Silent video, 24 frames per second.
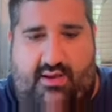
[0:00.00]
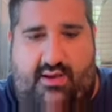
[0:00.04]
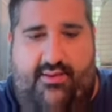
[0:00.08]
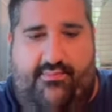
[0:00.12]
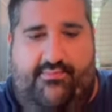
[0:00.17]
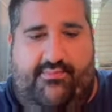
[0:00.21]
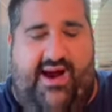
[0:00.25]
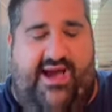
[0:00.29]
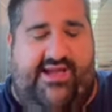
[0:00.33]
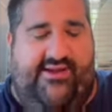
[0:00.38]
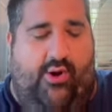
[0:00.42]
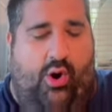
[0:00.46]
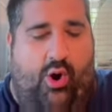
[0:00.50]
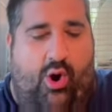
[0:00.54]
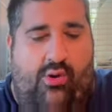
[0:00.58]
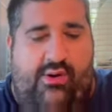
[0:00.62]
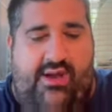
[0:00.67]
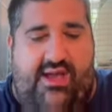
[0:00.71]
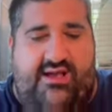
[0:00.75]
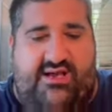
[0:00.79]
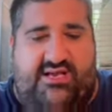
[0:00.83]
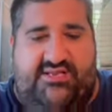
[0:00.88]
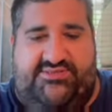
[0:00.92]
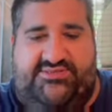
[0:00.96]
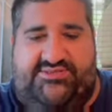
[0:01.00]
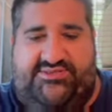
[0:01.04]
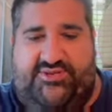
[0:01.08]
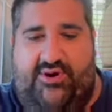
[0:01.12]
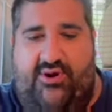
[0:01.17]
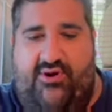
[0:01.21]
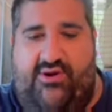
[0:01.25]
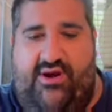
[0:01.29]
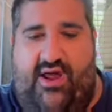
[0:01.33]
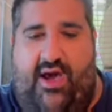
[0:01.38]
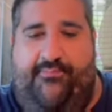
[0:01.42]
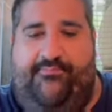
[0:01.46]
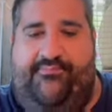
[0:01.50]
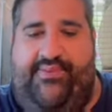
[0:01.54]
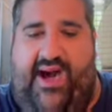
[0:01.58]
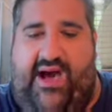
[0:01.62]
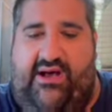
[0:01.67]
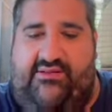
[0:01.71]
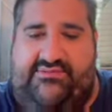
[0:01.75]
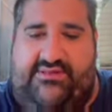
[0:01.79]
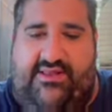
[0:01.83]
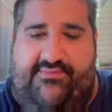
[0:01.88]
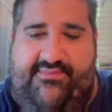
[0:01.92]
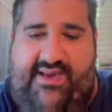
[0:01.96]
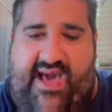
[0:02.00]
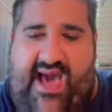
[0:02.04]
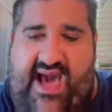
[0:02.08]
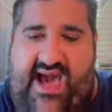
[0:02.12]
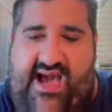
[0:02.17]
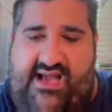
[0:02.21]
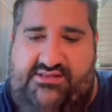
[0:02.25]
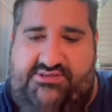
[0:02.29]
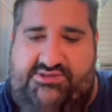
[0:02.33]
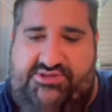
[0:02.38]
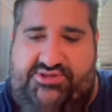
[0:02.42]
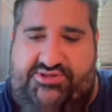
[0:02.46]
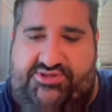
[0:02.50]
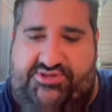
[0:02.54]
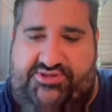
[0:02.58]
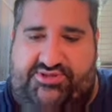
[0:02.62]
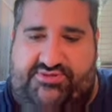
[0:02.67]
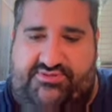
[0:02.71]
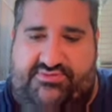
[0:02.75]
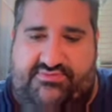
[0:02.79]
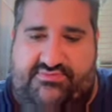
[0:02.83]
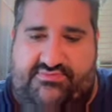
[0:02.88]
My only concern about the match